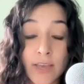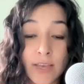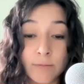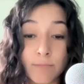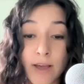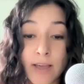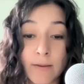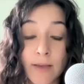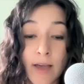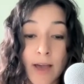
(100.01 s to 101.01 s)
is
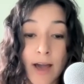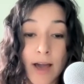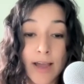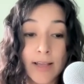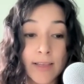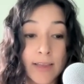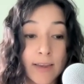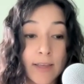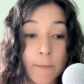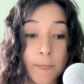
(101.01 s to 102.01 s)
by
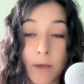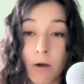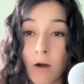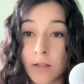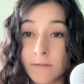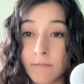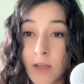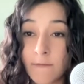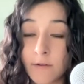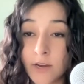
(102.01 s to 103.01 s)
highlighting all of
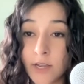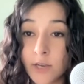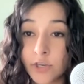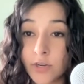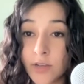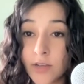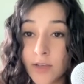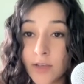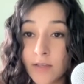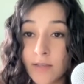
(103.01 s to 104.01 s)
my footage,
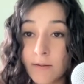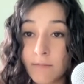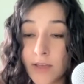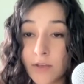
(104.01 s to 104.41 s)
then by